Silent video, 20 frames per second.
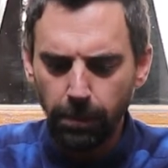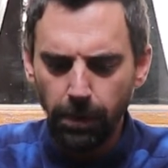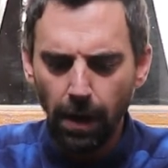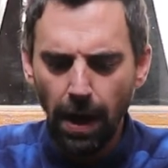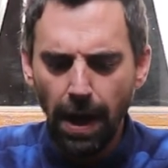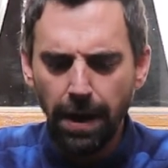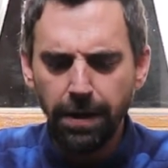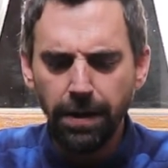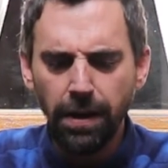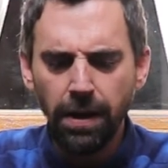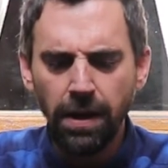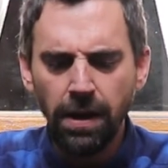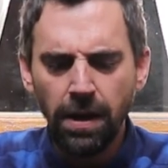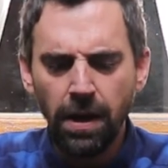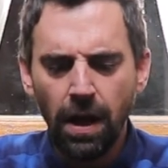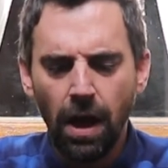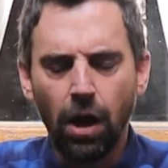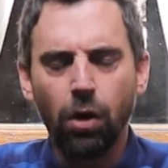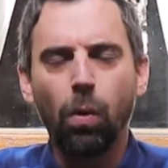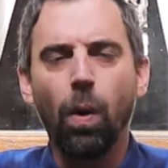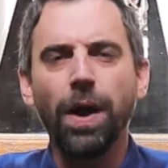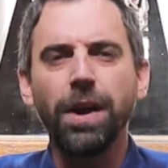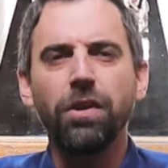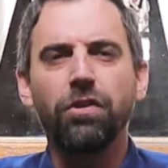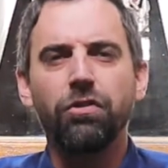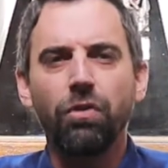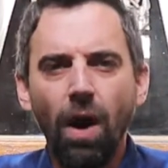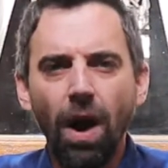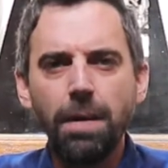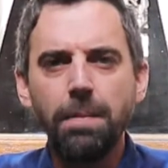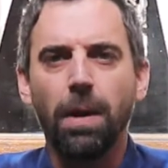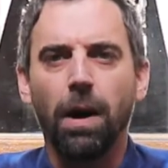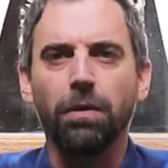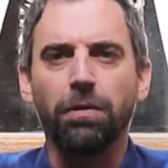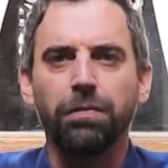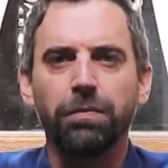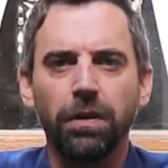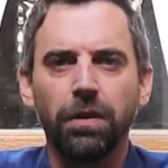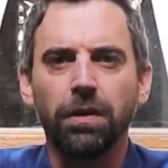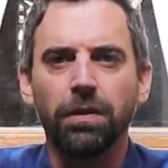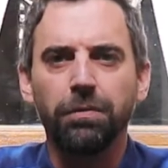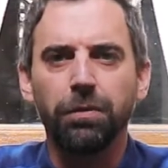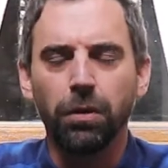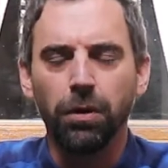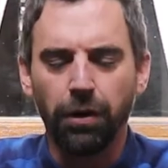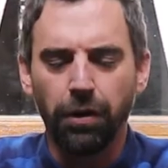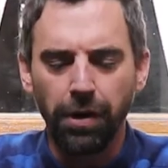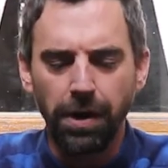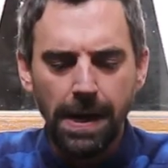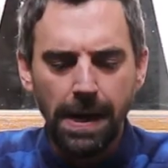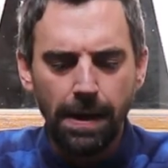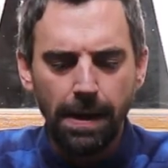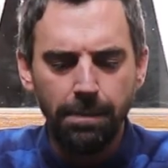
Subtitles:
And quite a dry mouthfeel, if you'll agree.